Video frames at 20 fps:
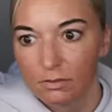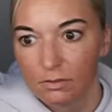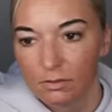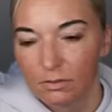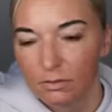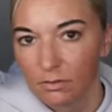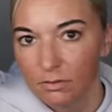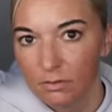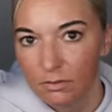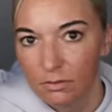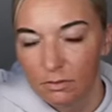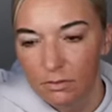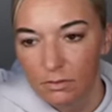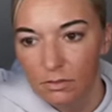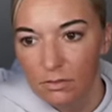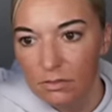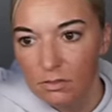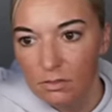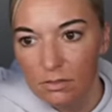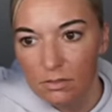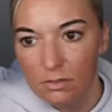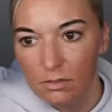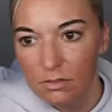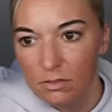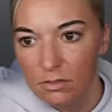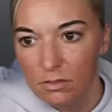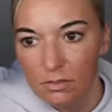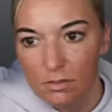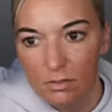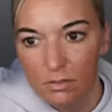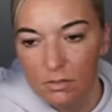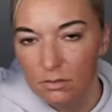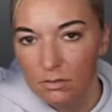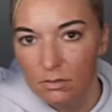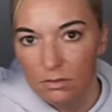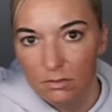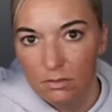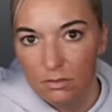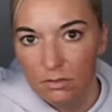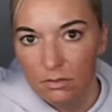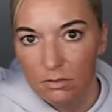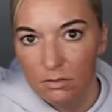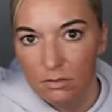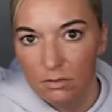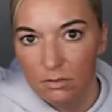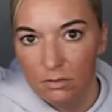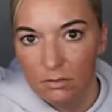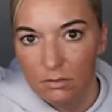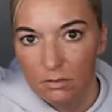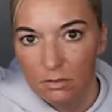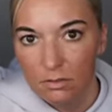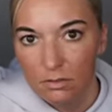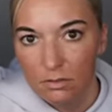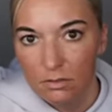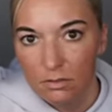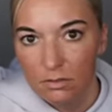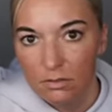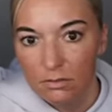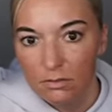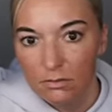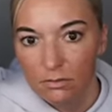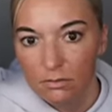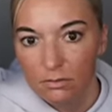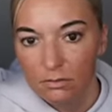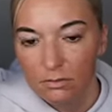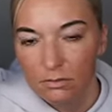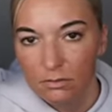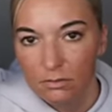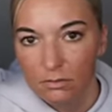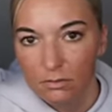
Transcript: (not speaking)